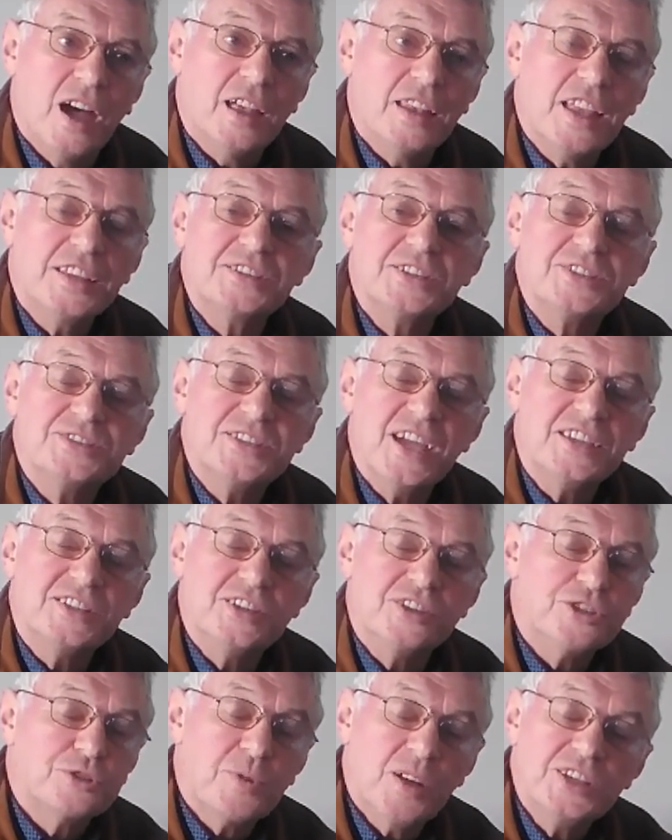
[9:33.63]
letters
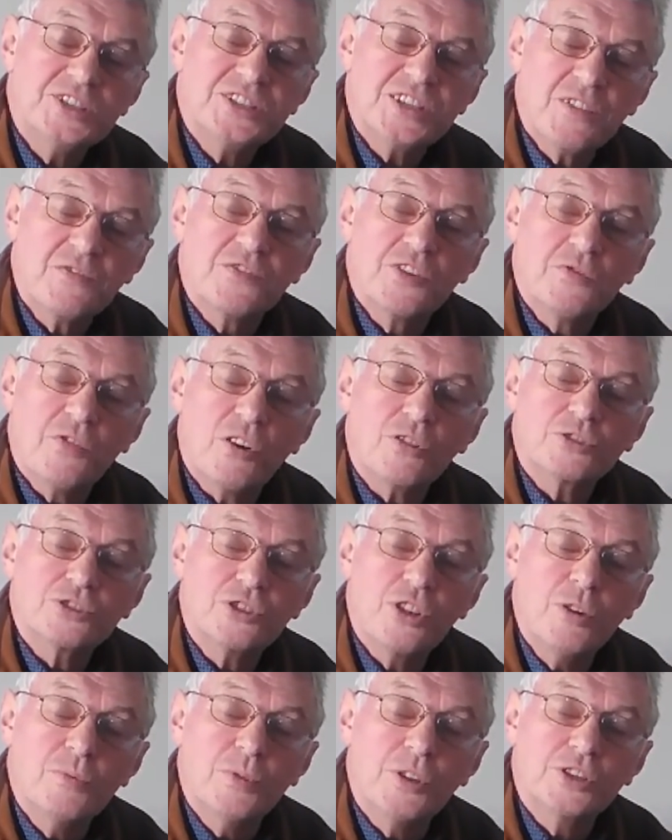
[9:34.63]
dated the 27th of
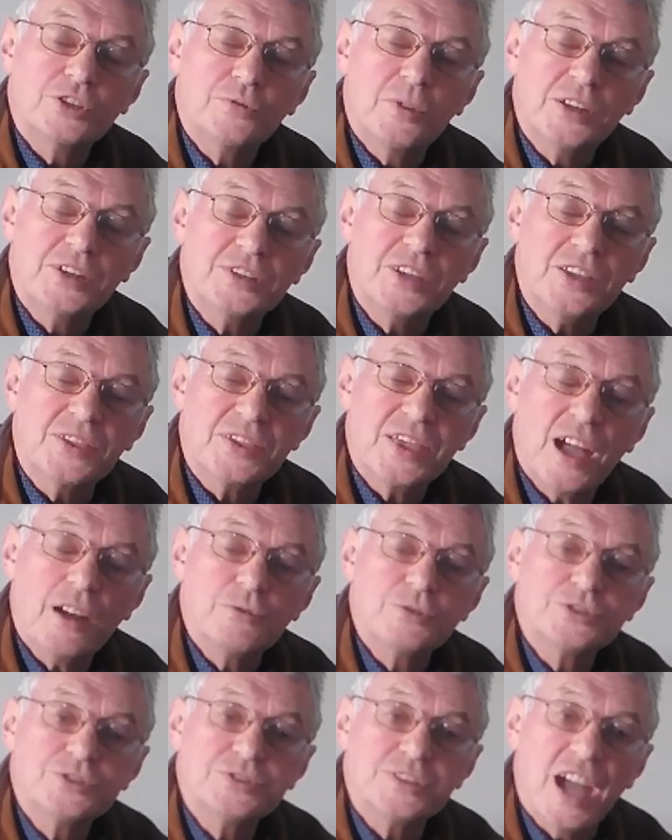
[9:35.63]
October
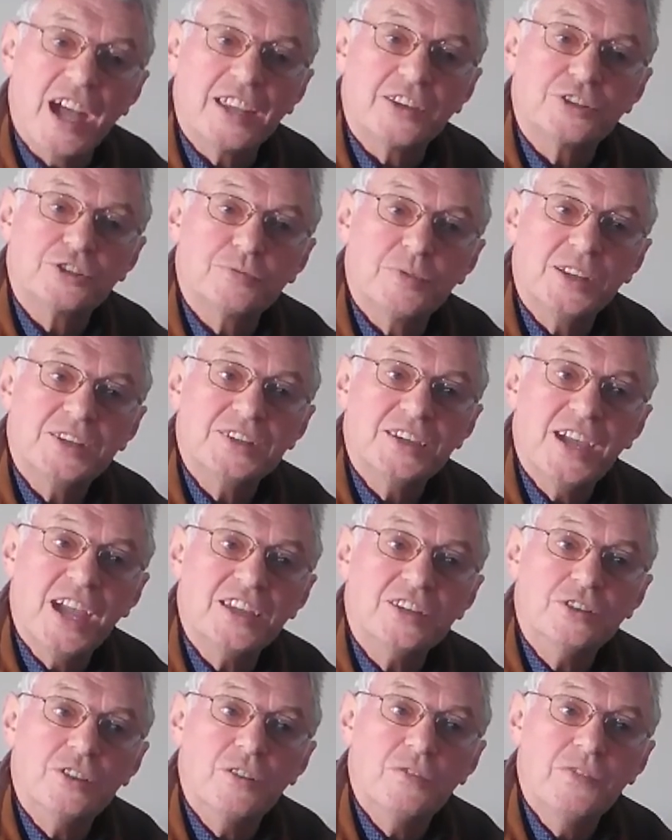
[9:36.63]
2000 and
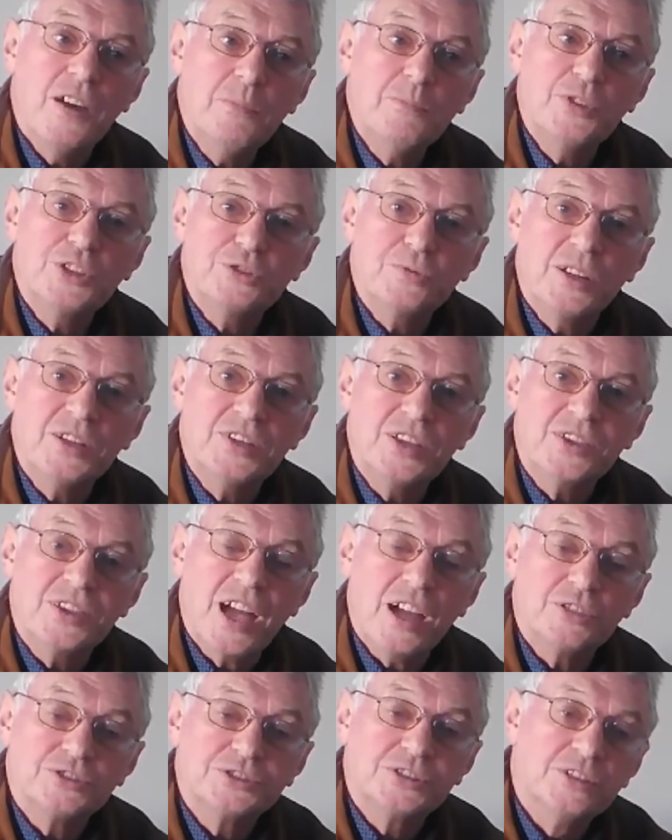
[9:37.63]
28th November
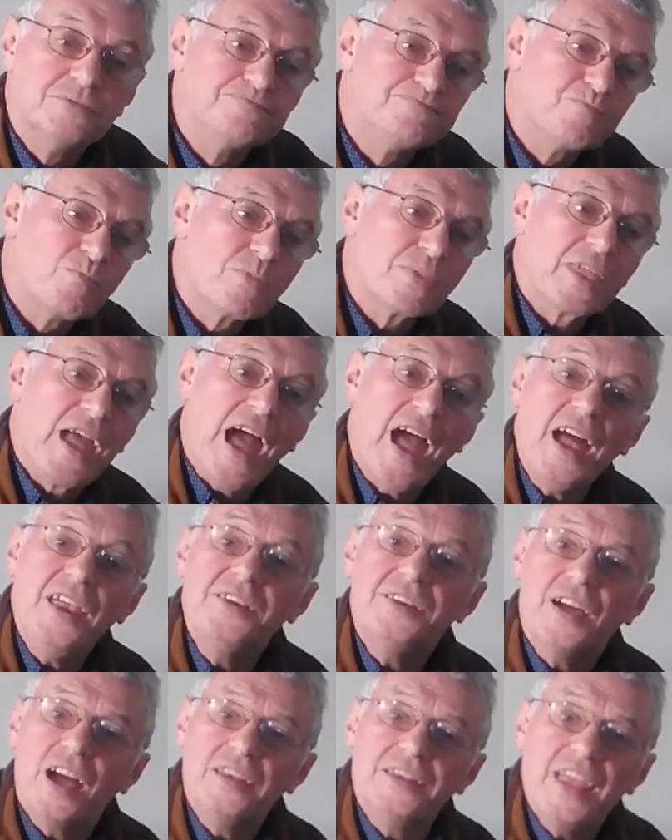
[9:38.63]
2000,
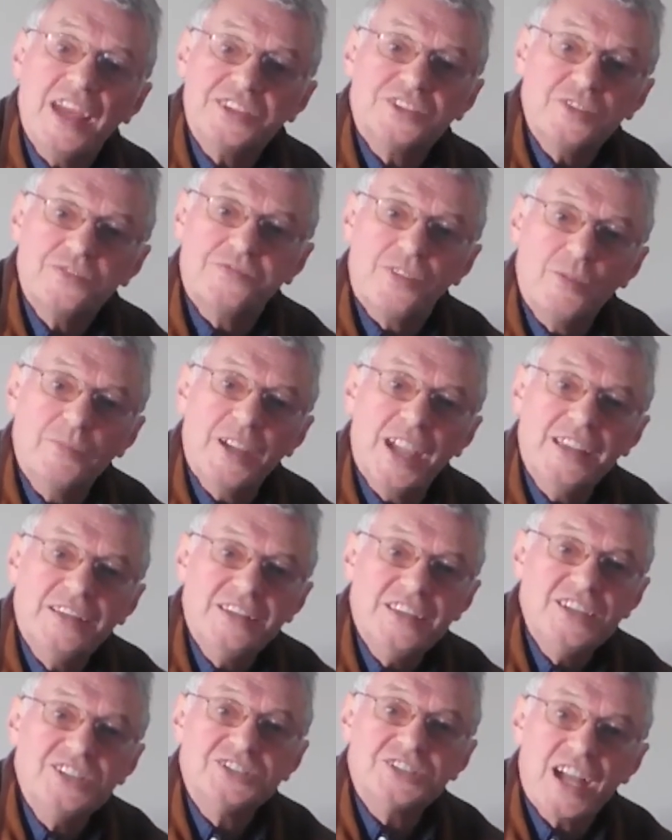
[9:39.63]
and a letter from
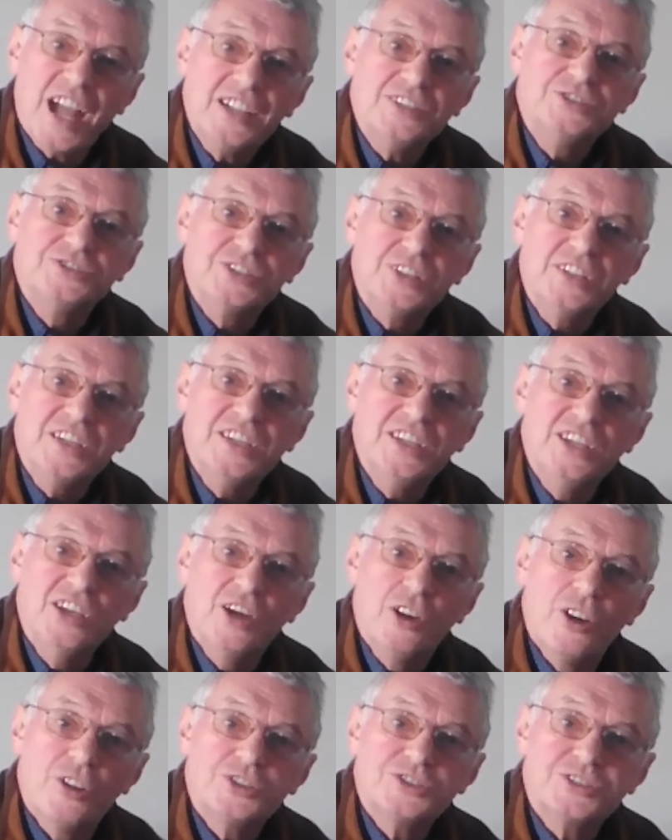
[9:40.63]
elish
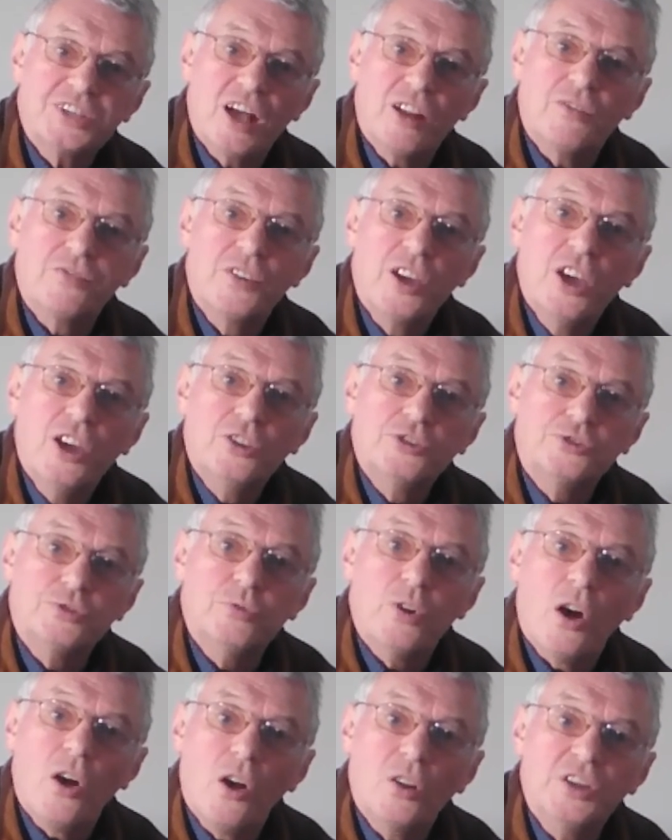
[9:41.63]
Angiolini herself
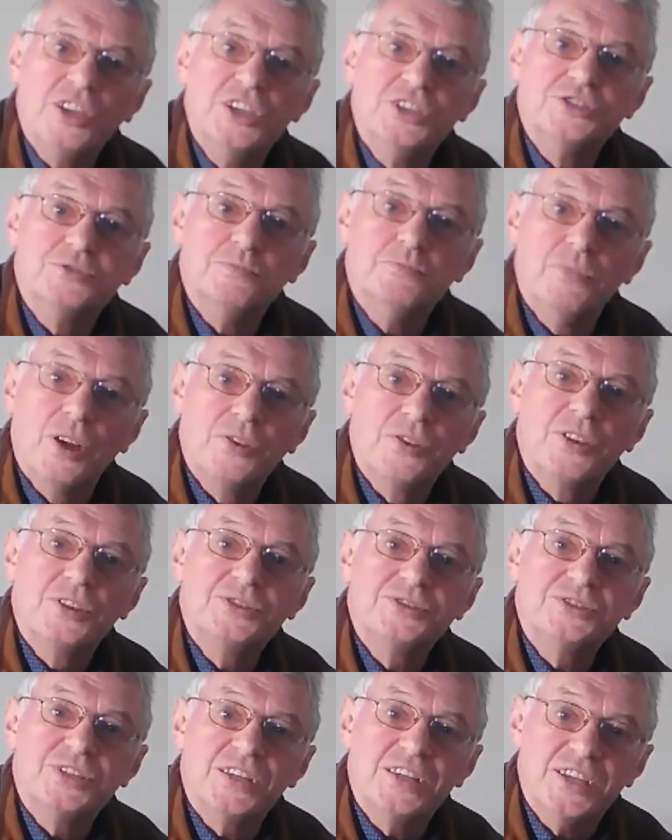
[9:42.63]
to Holly's
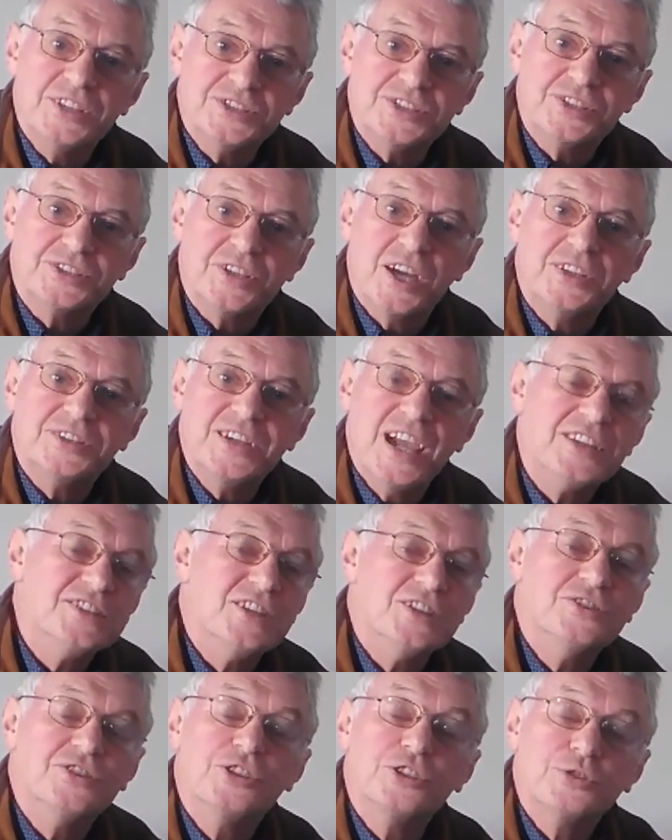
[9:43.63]
mother's solicitor
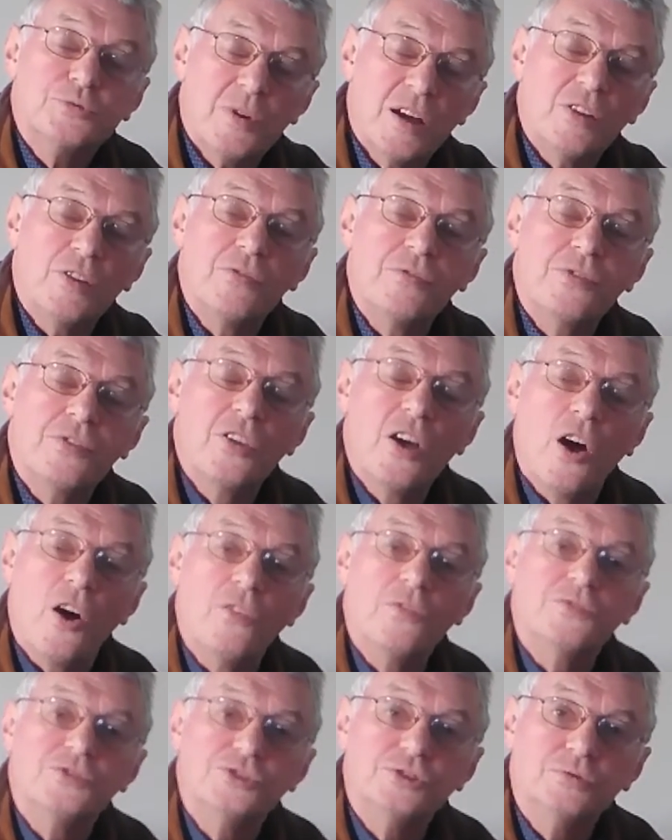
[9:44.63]
dated the 12th
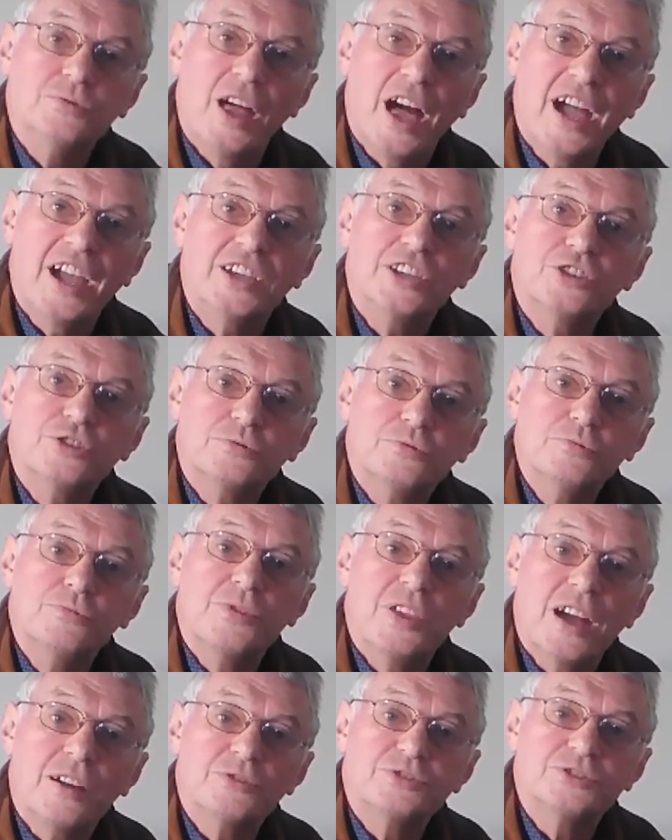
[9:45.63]
of July
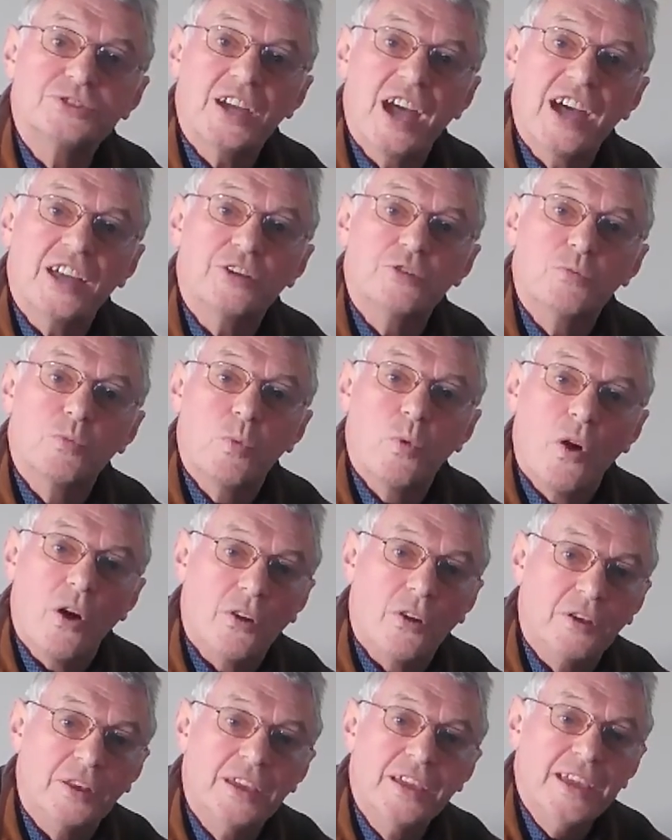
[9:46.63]

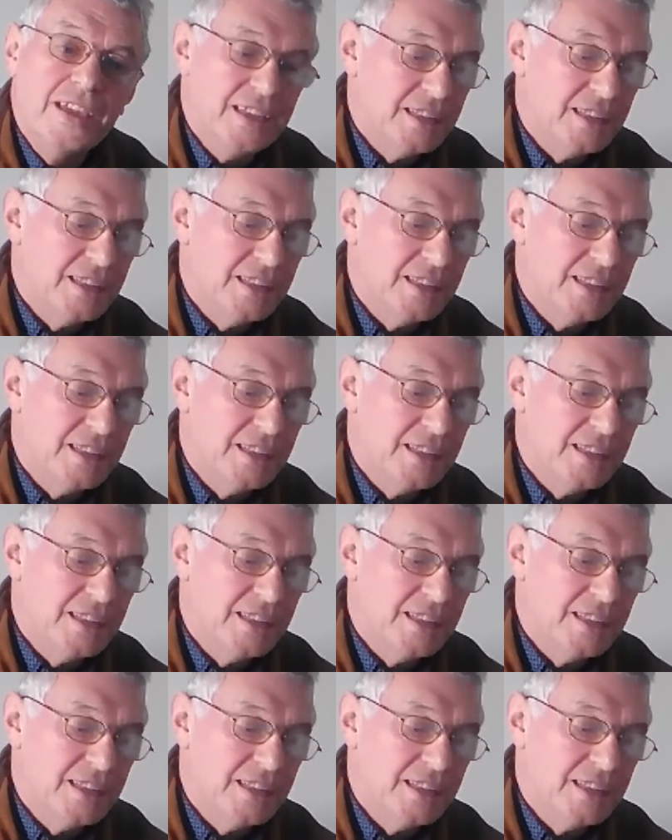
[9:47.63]
2001.